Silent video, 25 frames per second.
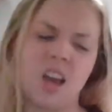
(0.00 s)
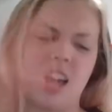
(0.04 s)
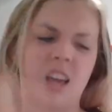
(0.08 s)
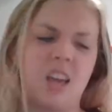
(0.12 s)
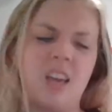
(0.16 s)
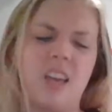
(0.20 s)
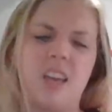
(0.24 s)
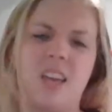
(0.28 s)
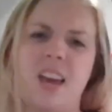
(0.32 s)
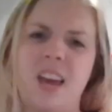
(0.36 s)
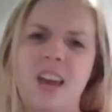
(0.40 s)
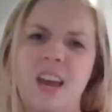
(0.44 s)

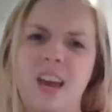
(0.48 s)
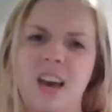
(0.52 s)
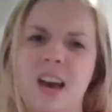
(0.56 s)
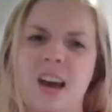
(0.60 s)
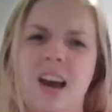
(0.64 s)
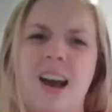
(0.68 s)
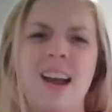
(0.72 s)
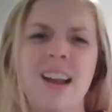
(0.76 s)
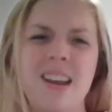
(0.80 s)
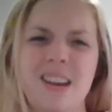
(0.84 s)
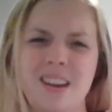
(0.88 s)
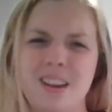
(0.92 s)
Yeah,
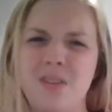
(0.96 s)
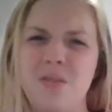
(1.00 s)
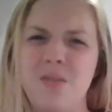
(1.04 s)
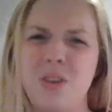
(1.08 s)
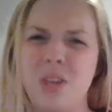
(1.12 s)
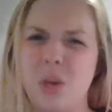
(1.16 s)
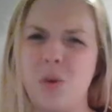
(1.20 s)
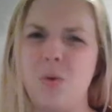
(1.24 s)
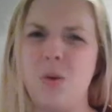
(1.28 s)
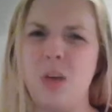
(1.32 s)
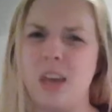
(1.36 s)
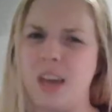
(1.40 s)
I know
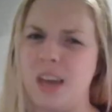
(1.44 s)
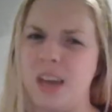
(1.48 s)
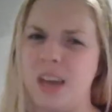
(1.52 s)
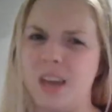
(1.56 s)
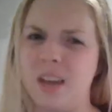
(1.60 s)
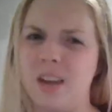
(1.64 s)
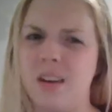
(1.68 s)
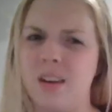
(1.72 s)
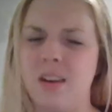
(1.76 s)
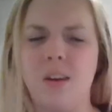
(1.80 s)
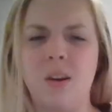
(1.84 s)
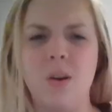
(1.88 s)
you
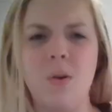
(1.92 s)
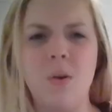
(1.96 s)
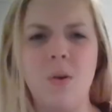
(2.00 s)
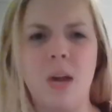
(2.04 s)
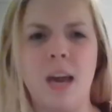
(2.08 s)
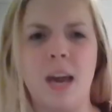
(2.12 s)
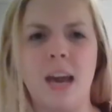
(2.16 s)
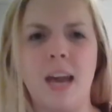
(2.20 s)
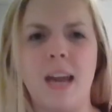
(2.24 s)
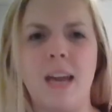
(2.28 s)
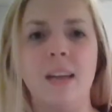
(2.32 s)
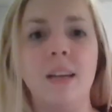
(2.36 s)
can.
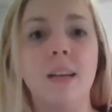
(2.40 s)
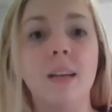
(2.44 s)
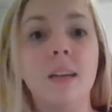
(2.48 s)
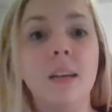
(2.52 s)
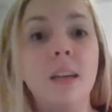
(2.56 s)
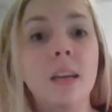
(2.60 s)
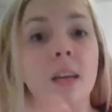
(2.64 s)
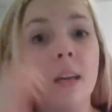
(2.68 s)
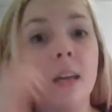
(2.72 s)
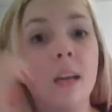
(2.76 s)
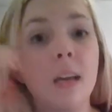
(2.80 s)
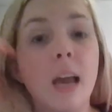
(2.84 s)
Okay.
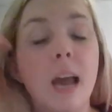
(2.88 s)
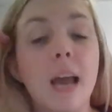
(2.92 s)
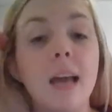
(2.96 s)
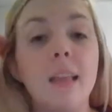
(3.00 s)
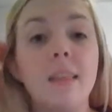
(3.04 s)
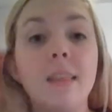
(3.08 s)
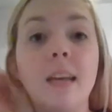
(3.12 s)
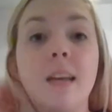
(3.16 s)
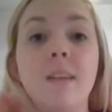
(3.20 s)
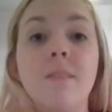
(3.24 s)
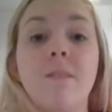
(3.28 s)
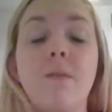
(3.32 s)

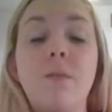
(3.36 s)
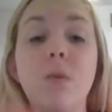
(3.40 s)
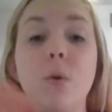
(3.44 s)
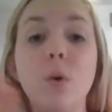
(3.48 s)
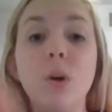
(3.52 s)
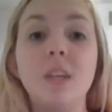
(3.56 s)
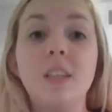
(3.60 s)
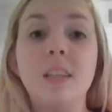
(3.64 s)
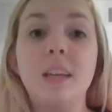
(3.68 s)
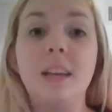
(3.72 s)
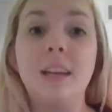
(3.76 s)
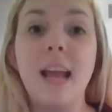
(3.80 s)
And then
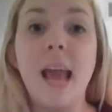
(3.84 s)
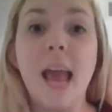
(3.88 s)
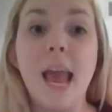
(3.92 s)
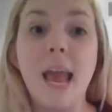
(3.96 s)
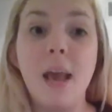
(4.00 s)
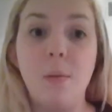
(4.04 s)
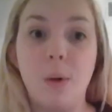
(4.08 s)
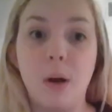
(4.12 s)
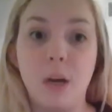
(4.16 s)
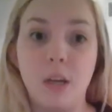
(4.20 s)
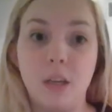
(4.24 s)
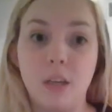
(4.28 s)
for
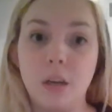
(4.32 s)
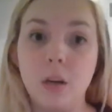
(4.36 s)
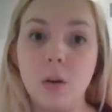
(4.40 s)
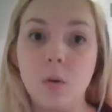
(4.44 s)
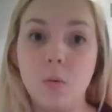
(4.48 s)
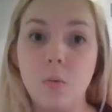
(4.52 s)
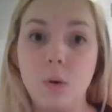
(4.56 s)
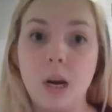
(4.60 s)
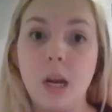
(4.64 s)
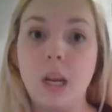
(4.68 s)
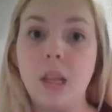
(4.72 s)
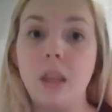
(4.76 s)
today, while
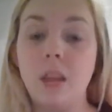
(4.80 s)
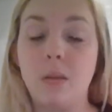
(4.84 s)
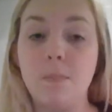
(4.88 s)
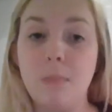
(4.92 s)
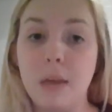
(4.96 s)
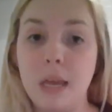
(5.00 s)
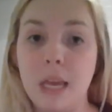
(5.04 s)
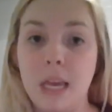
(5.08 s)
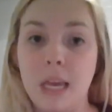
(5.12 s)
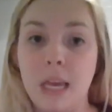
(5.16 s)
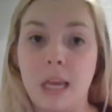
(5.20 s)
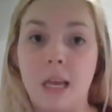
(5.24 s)
you're with
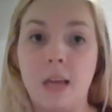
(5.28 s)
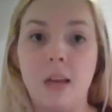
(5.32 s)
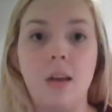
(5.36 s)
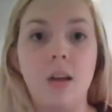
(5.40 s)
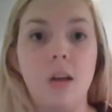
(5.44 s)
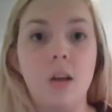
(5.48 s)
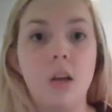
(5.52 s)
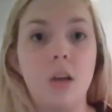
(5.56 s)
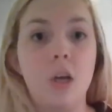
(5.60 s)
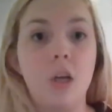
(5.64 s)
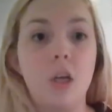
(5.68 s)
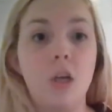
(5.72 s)
me,
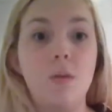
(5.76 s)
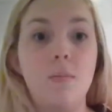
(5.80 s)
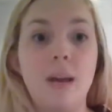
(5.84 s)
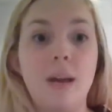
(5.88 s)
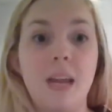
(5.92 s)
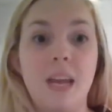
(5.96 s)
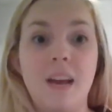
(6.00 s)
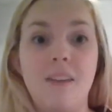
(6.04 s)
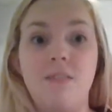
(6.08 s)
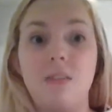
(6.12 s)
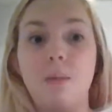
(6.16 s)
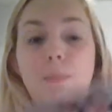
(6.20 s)
you might
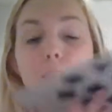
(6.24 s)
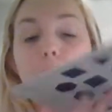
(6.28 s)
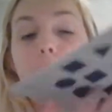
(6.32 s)
have to